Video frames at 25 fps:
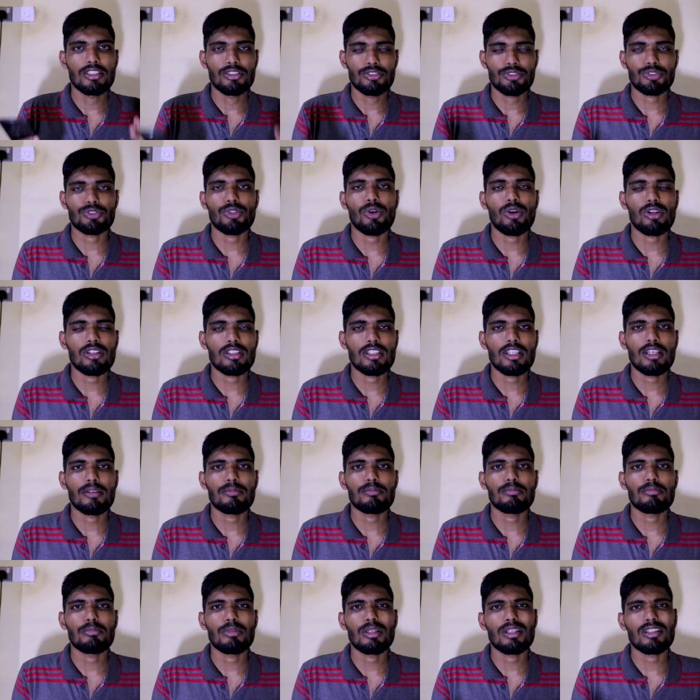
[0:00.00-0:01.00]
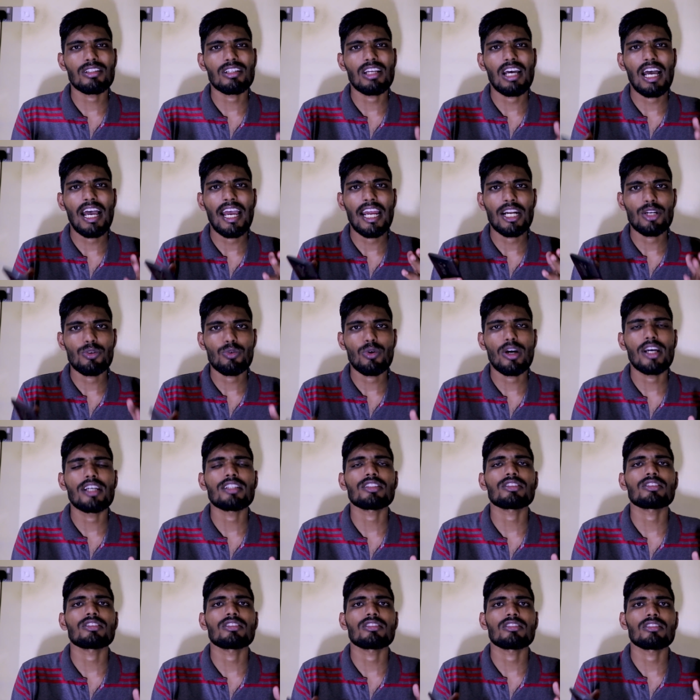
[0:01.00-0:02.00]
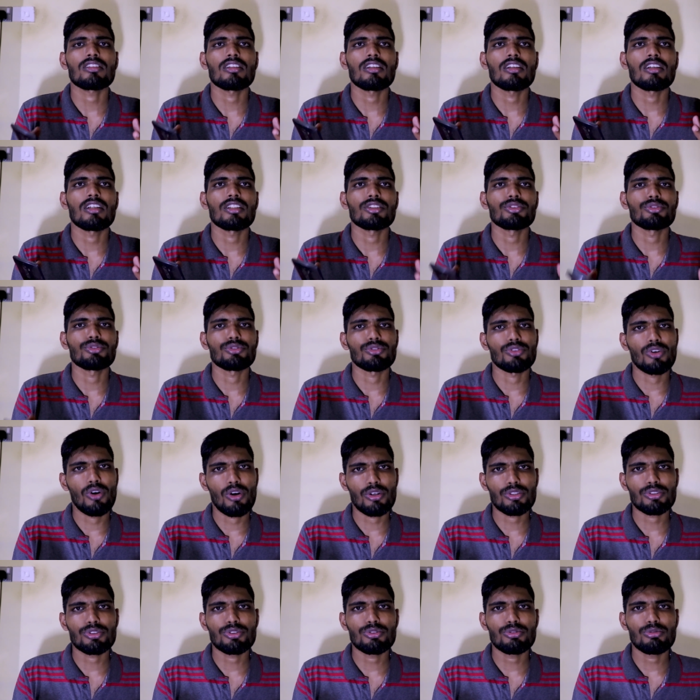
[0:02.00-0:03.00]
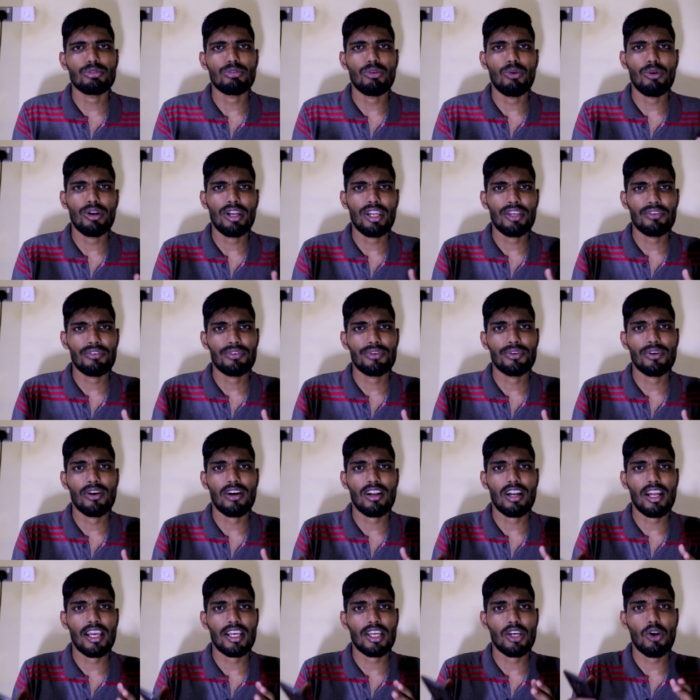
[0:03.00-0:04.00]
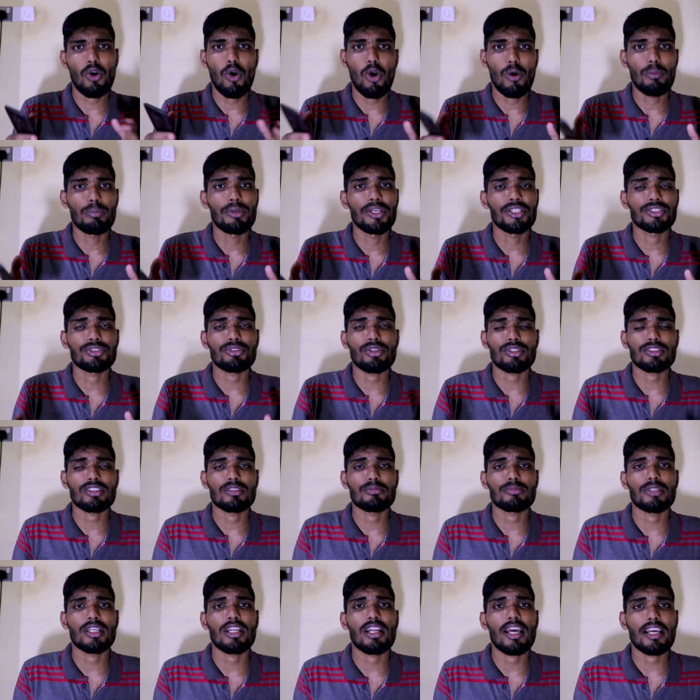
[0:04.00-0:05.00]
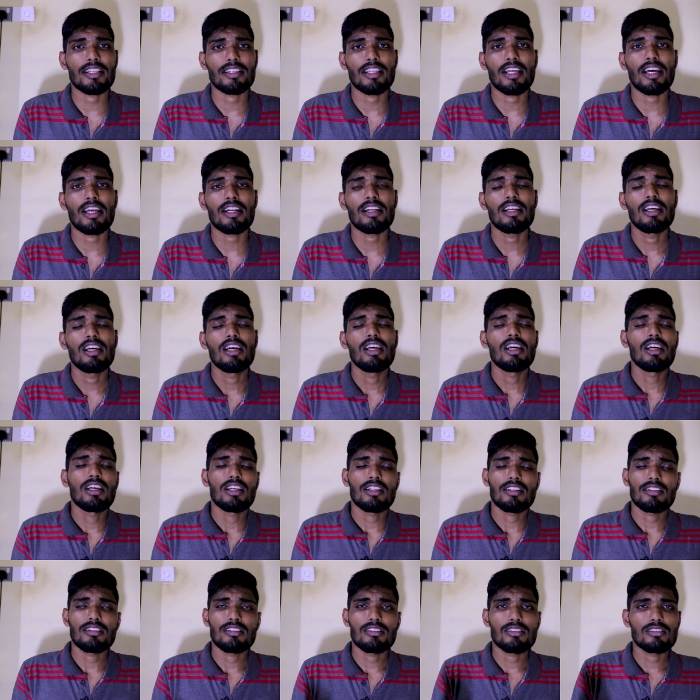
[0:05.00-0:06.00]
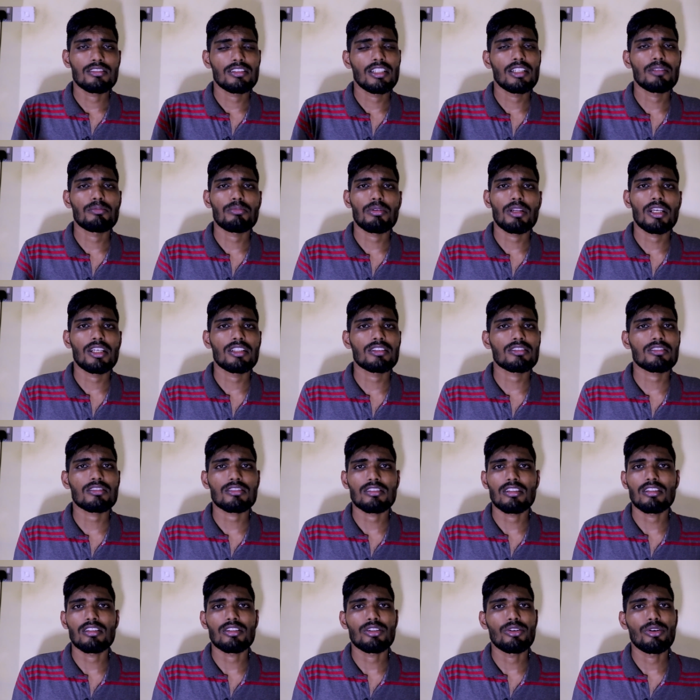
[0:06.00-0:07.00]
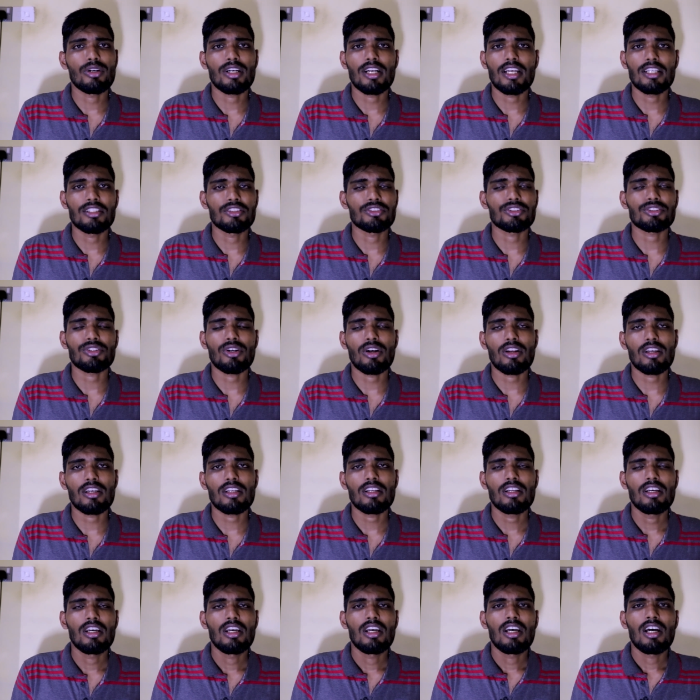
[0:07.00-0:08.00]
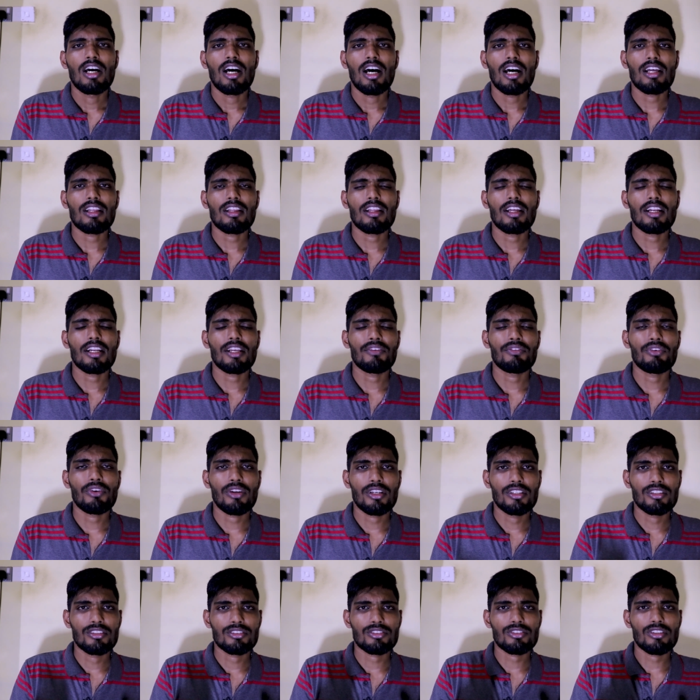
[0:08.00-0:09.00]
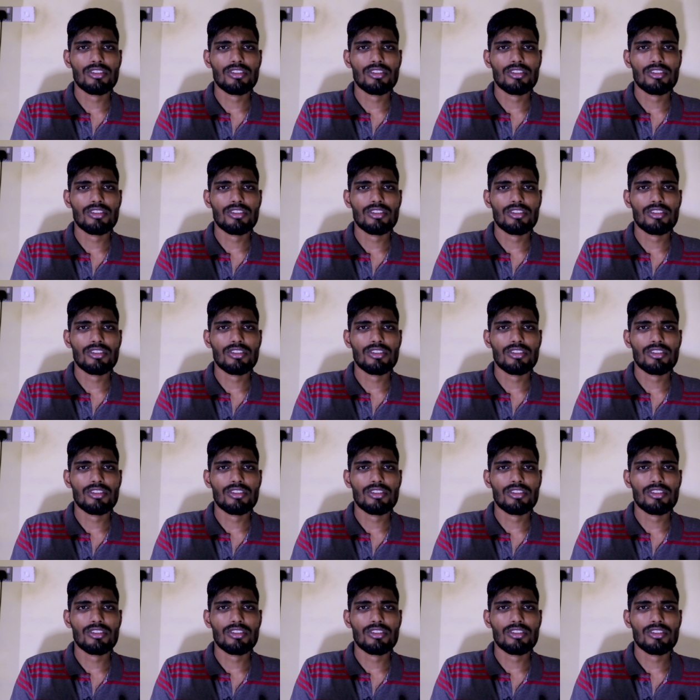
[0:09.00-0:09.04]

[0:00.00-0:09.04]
install them but I advise you not to only if you are like a hobbyist or something like that then please uh, go ahead and install it other than that, if you're in,